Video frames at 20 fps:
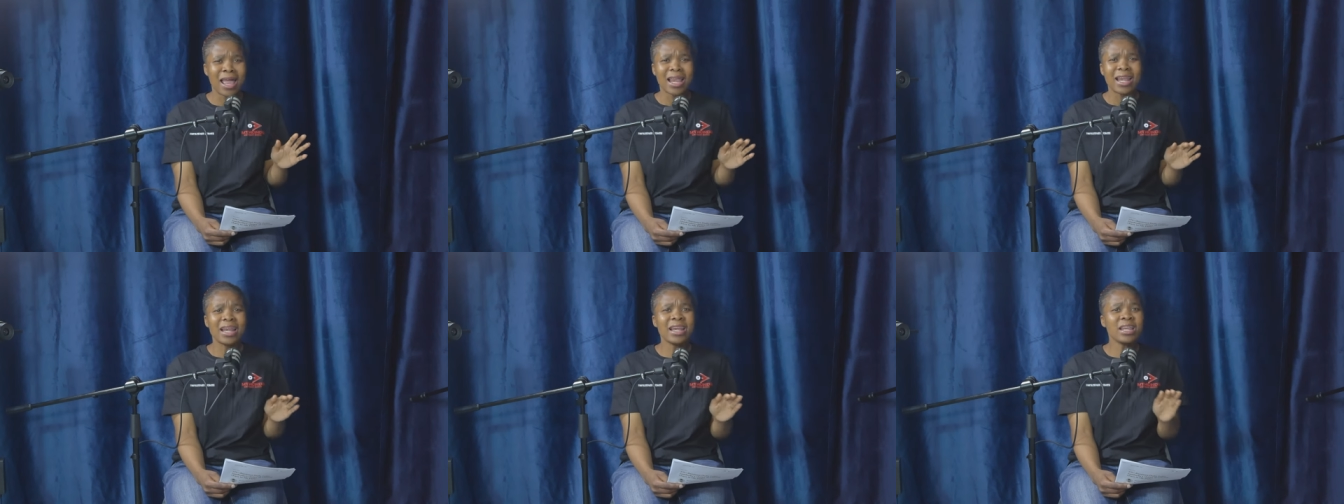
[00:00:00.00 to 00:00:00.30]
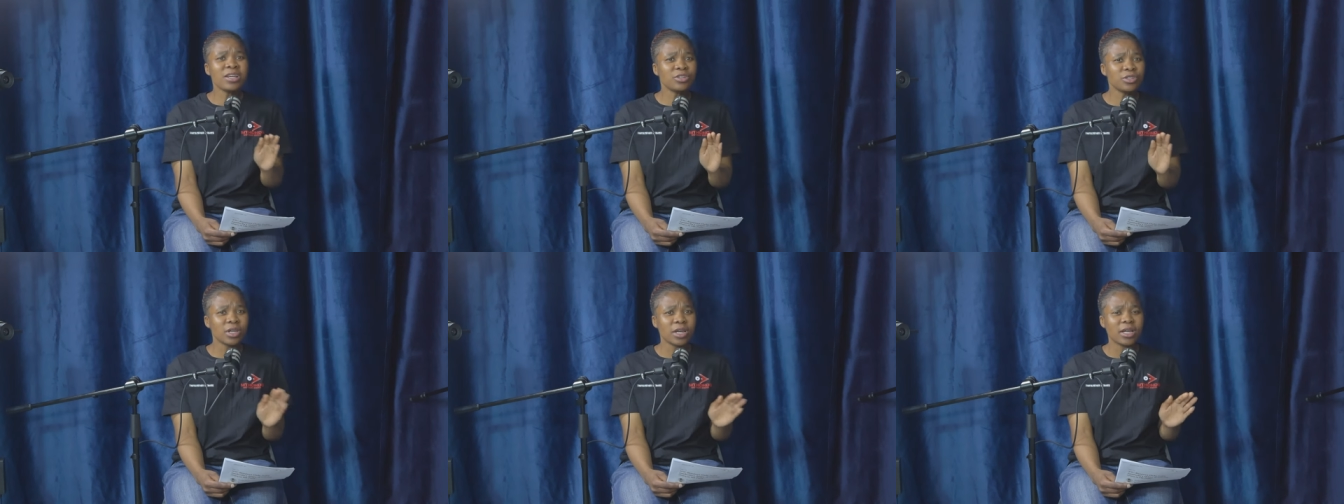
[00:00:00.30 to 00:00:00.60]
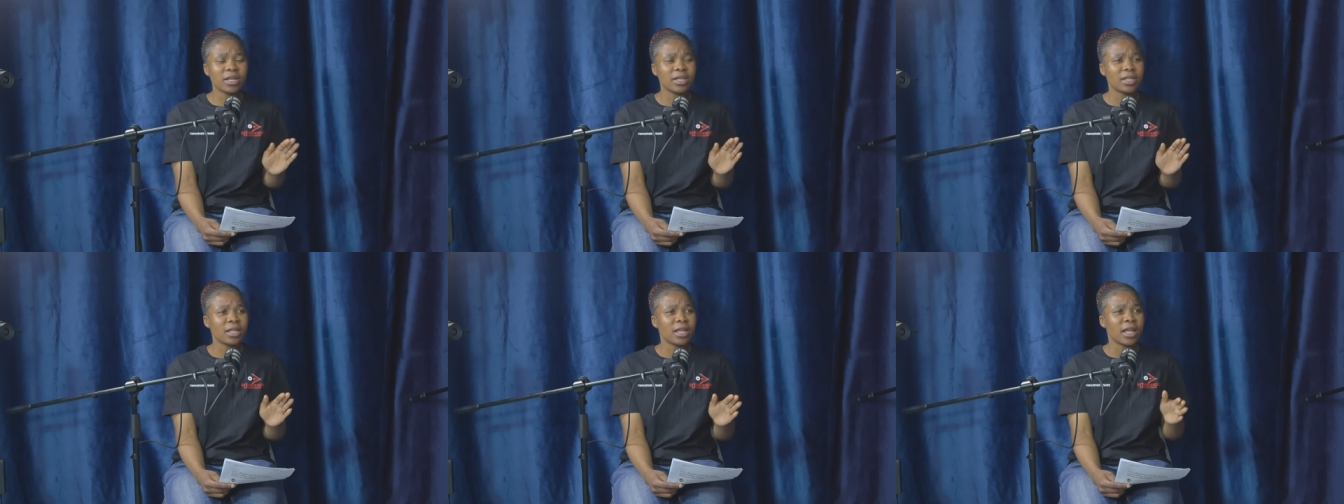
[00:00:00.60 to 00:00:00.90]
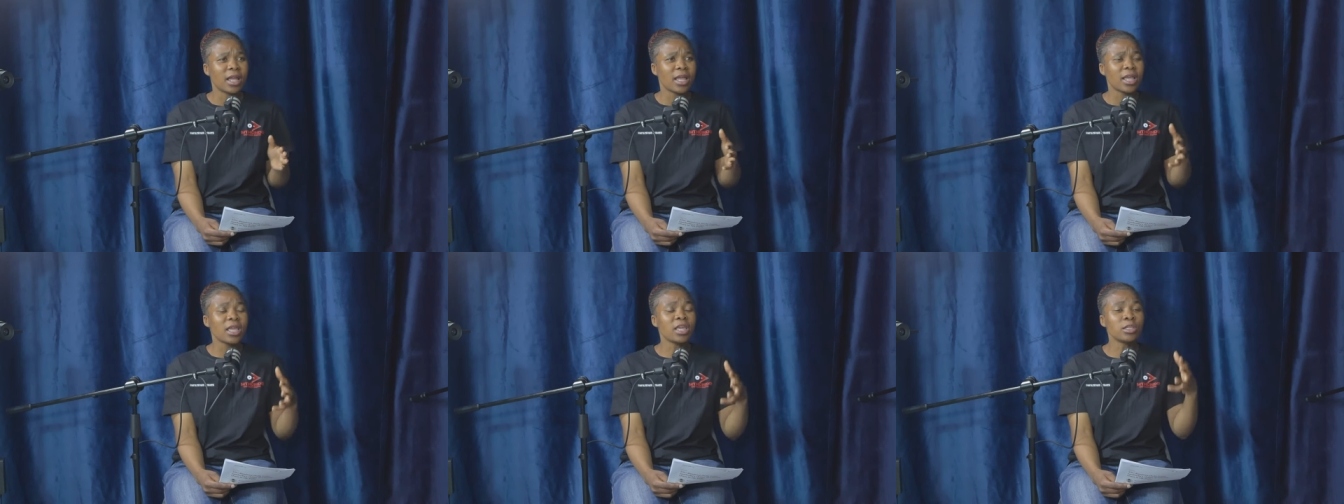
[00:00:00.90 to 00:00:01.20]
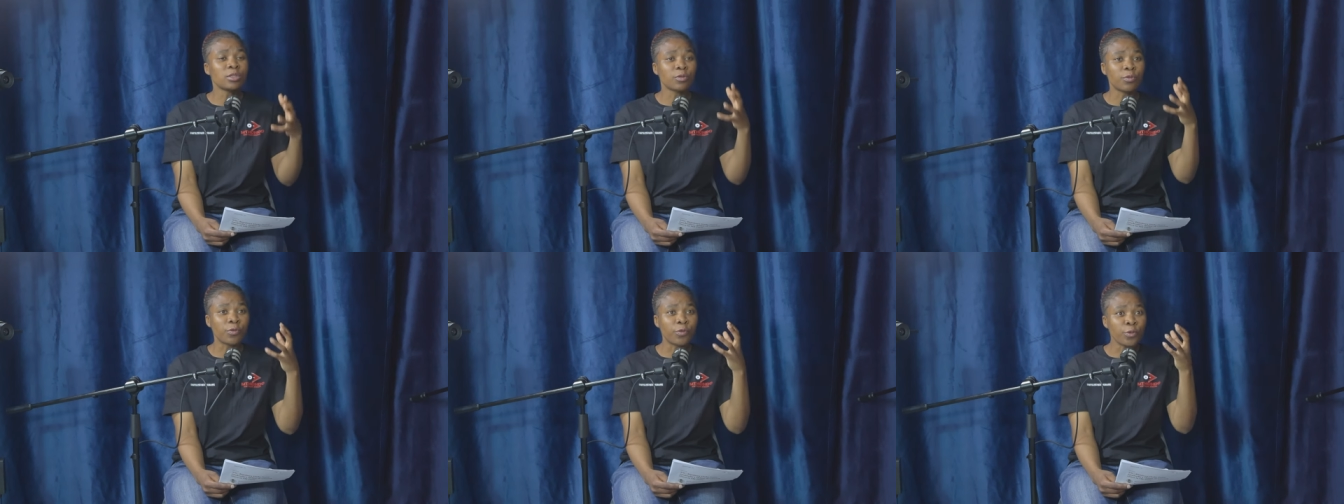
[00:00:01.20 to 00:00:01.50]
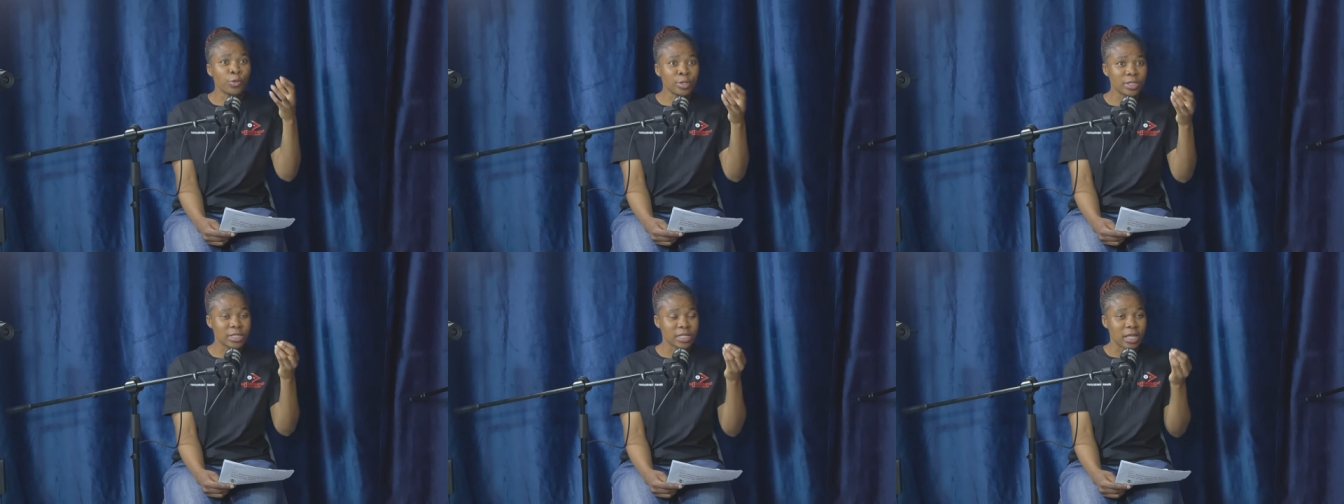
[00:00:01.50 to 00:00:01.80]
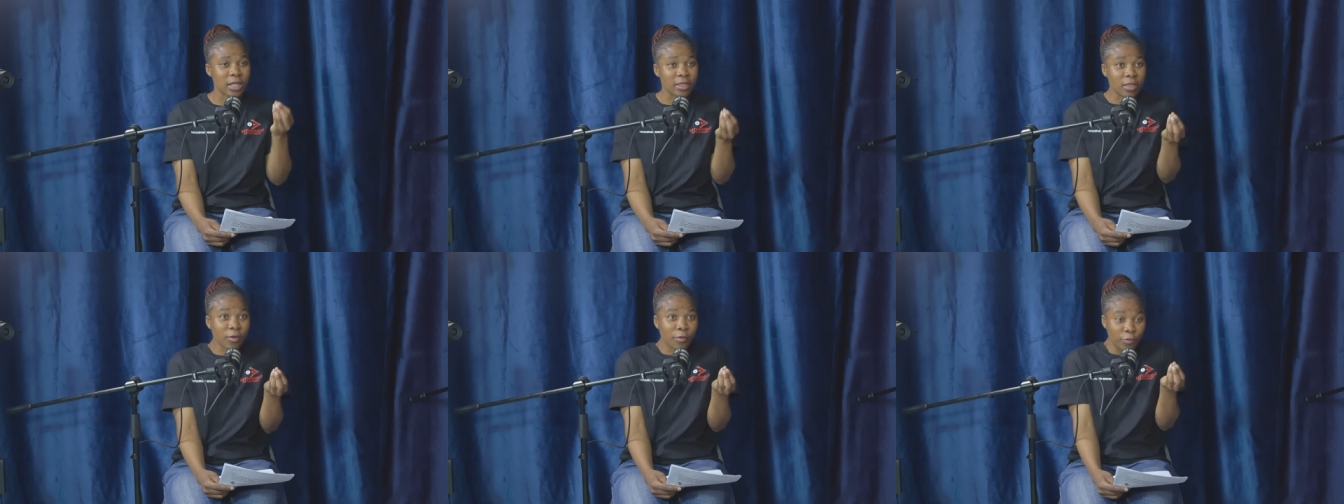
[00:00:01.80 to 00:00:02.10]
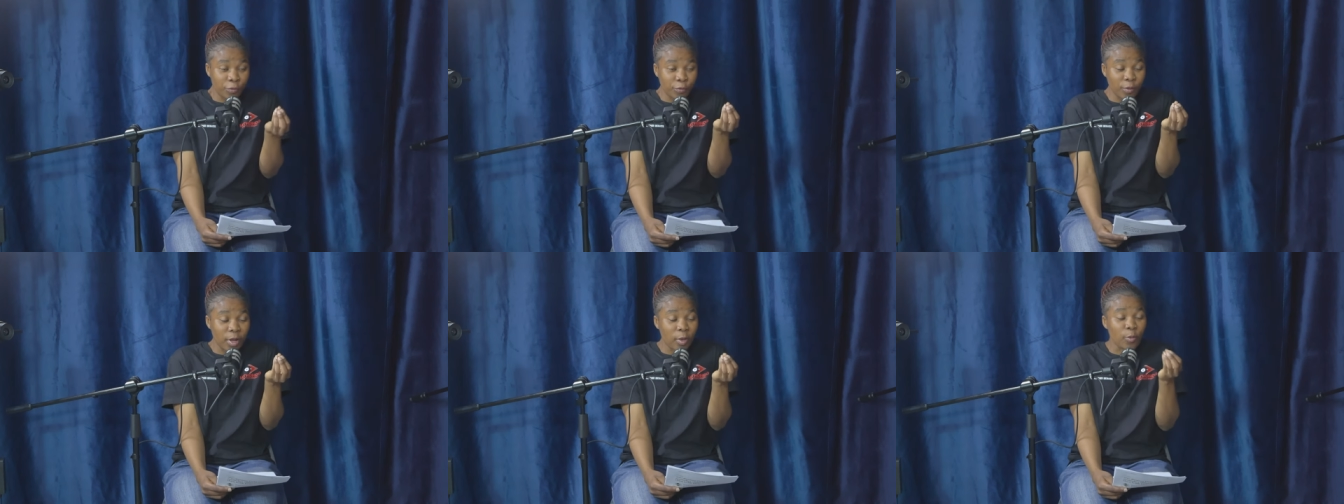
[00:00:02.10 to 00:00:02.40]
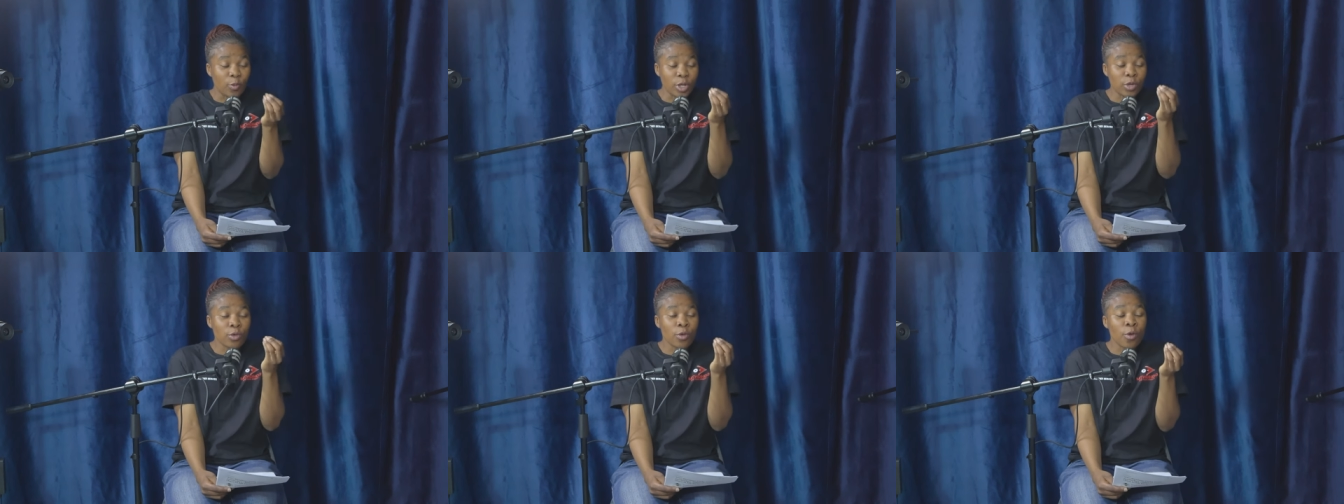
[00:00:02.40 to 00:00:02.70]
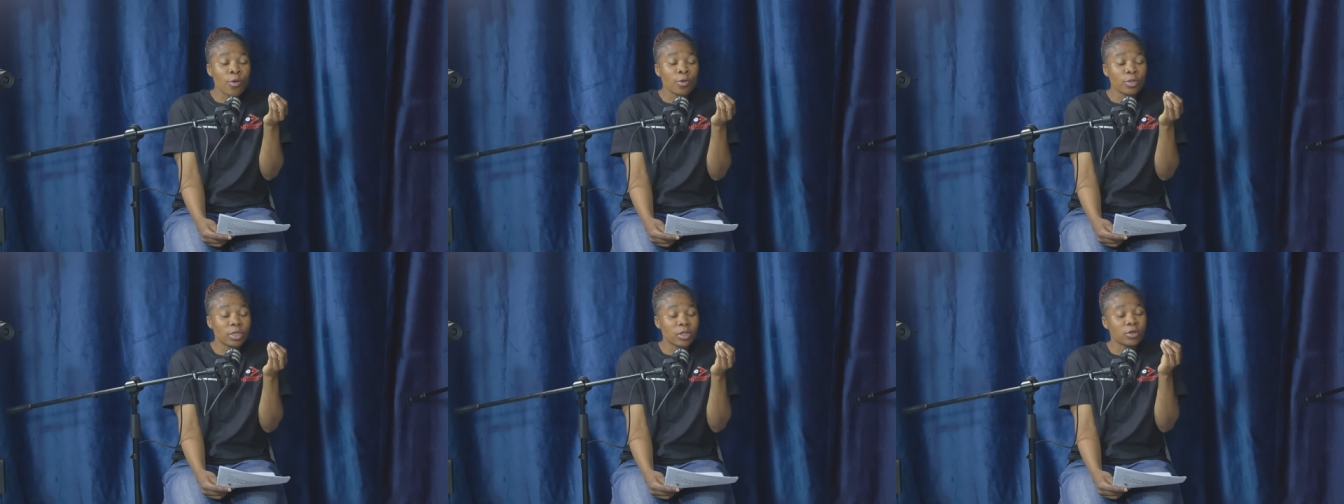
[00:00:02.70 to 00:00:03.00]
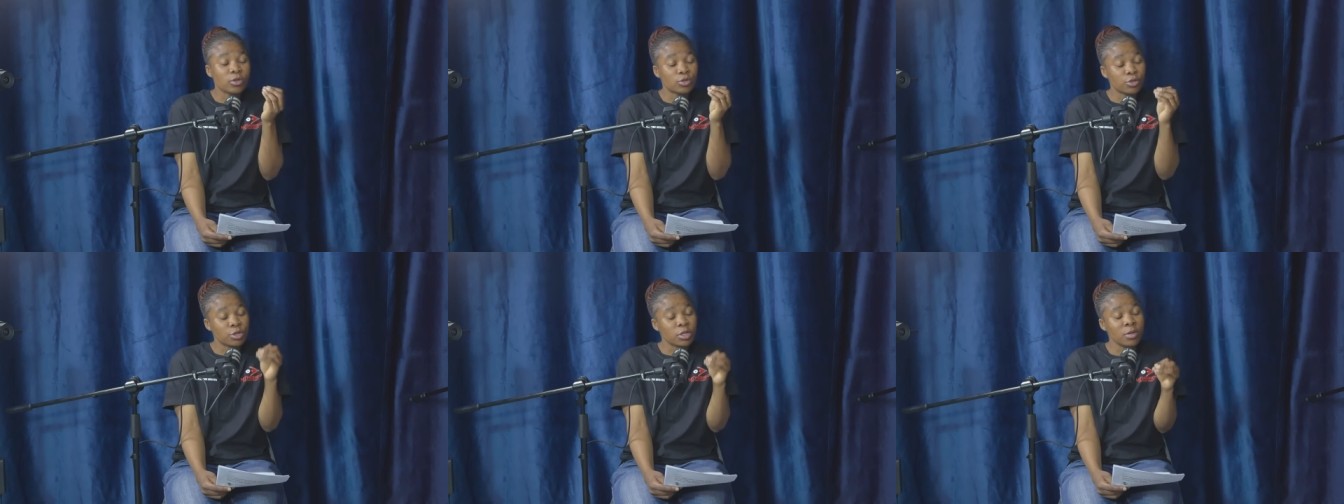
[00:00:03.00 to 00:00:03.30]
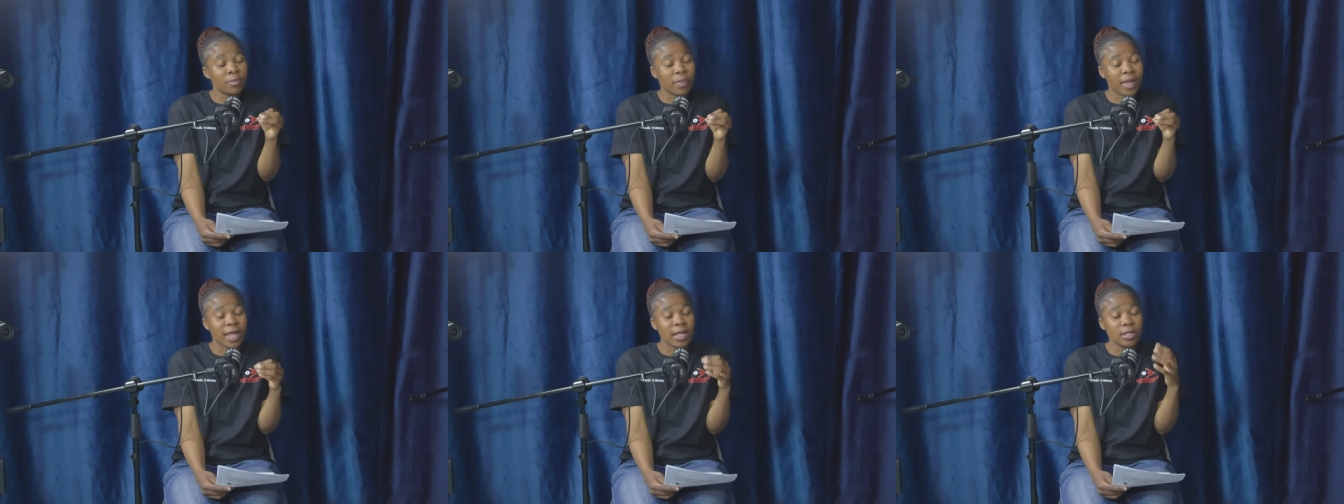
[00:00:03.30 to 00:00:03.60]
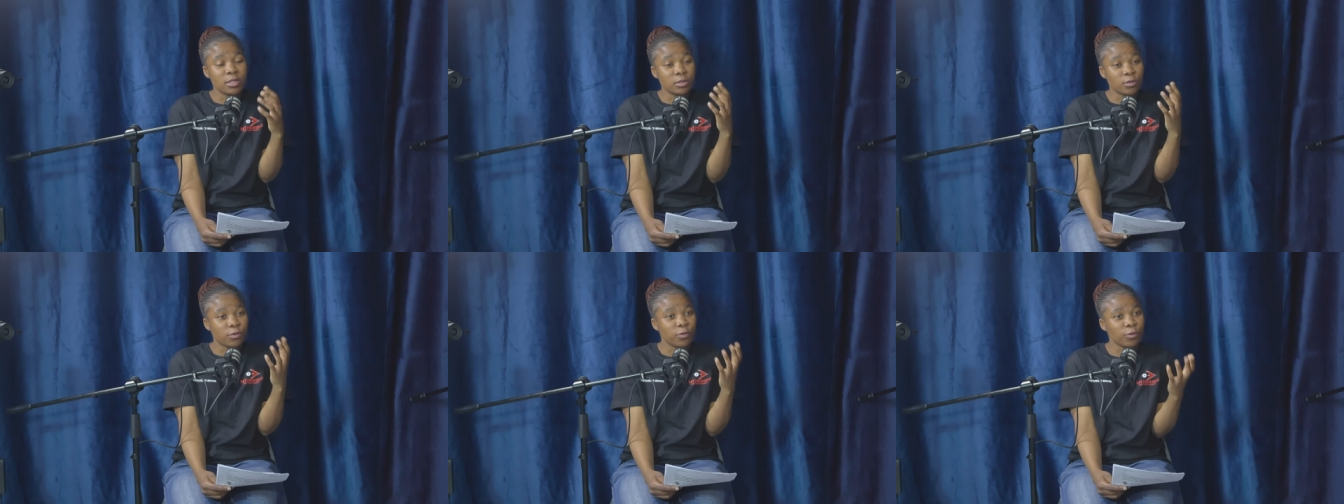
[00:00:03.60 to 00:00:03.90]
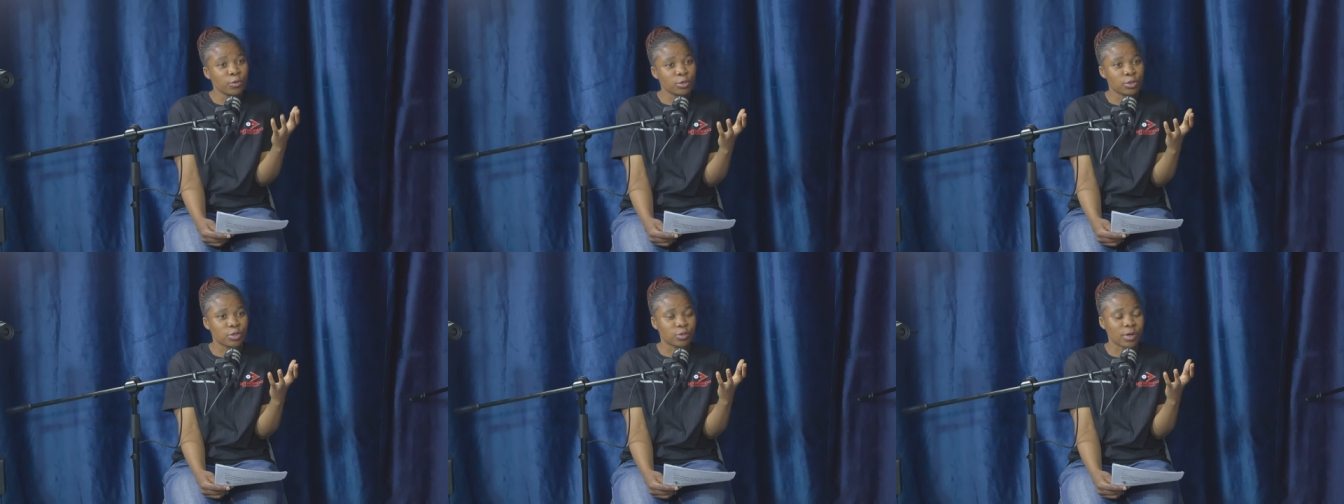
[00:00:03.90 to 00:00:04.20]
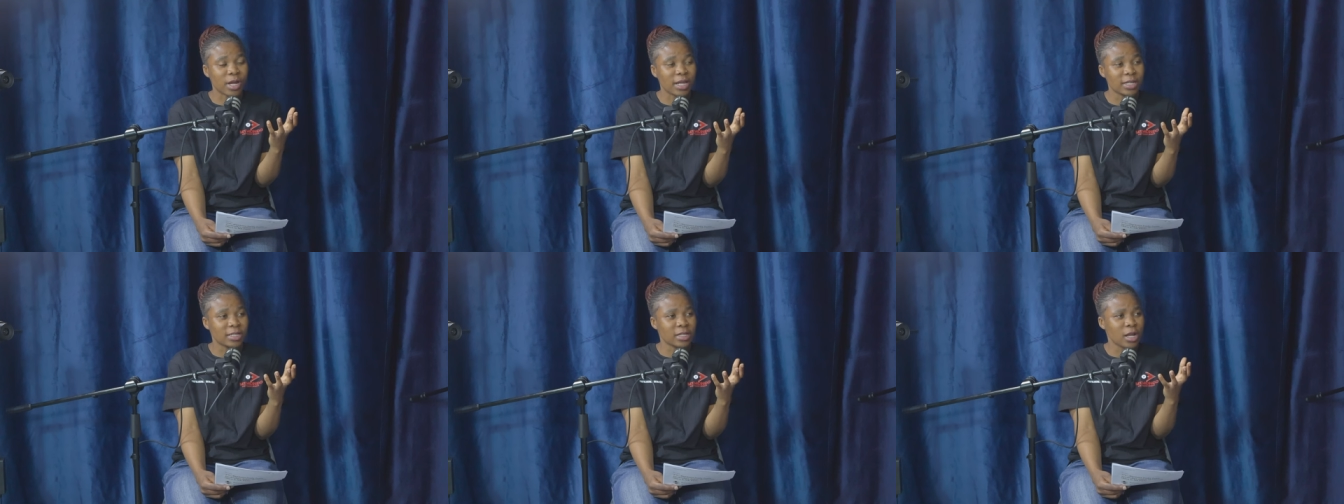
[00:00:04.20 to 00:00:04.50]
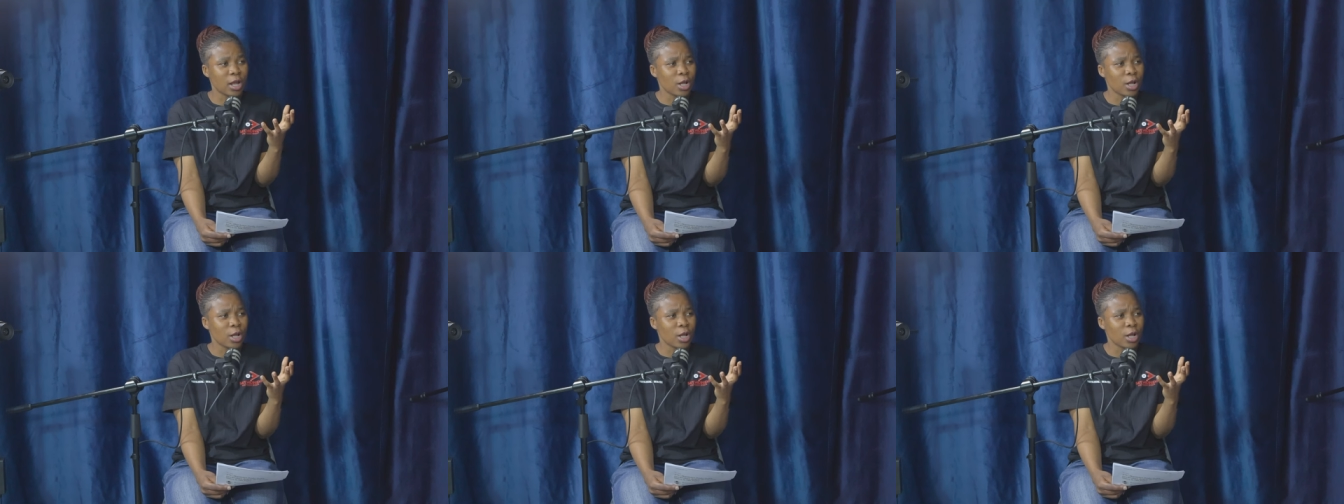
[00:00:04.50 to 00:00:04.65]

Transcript: Literally, his fruits, the we know the tree by its fruits, right?